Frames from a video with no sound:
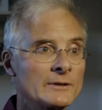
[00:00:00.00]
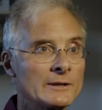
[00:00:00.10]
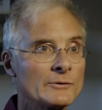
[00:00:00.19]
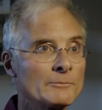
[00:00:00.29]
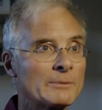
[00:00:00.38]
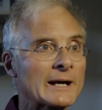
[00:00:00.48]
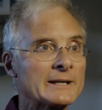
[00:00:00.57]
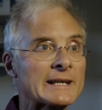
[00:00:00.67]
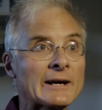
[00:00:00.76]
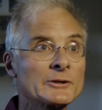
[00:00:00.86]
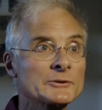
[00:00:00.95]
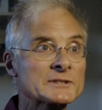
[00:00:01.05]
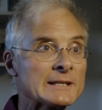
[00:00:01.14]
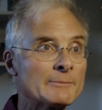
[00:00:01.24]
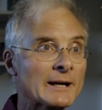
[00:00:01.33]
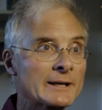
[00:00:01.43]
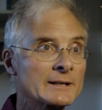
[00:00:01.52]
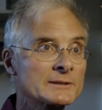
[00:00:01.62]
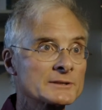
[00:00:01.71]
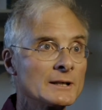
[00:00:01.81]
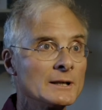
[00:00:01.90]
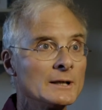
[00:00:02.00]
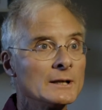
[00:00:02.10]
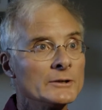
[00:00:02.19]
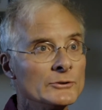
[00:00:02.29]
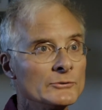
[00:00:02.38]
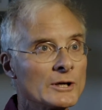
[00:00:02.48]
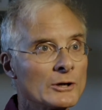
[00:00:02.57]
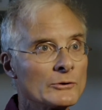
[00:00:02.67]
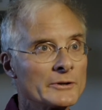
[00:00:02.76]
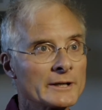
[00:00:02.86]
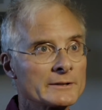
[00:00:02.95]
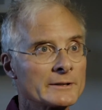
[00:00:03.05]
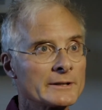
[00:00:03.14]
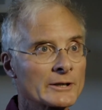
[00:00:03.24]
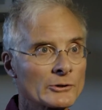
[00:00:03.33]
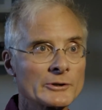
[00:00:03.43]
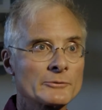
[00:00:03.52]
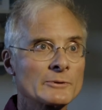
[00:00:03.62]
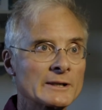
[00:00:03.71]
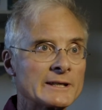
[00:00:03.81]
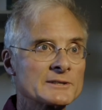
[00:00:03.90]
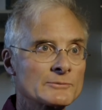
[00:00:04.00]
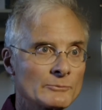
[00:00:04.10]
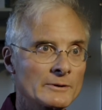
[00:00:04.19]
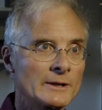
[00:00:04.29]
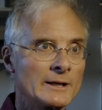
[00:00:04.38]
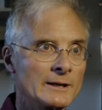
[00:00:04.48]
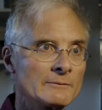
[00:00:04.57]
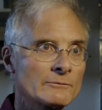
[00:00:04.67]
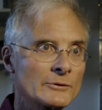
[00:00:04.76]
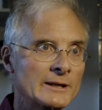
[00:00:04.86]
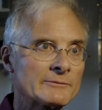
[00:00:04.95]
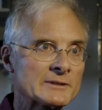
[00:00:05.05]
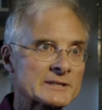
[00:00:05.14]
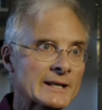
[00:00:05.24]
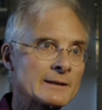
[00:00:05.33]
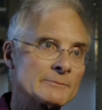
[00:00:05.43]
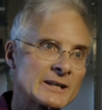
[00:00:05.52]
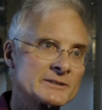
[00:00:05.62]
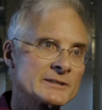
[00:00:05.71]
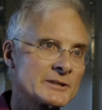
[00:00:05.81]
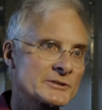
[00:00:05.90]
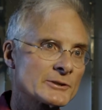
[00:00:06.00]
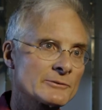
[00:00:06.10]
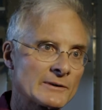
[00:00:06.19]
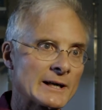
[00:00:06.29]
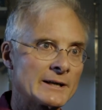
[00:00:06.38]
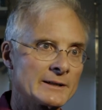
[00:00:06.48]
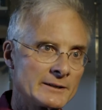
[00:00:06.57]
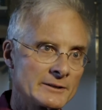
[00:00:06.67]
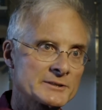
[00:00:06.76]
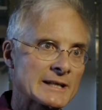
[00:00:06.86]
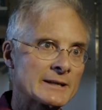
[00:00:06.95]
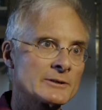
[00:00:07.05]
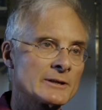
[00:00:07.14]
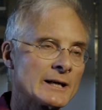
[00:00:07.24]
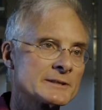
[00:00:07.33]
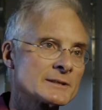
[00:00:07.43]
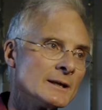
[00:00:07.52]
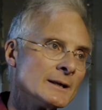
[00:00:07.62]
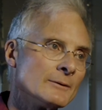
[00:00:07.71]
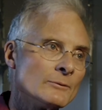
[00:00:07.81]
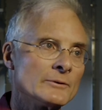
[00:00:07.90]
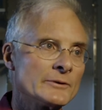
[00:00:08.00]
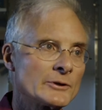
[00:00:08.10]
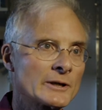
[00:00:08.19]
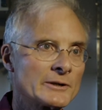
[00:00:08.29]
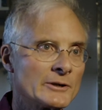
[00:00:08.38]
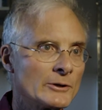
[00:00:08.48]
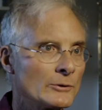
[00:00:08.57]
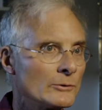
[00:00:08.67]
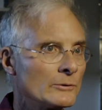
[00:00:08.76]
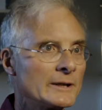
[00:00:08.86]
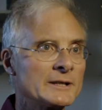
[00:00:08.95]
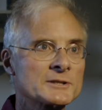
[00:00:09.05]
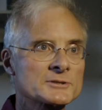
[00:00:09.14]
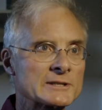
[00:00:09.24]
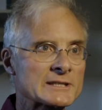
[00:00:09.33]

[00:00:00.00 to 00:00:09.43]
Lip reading: If you buy downhill ski bindings, you know that they're going to release for a given setting because they're certified and they're standardized. There are no industry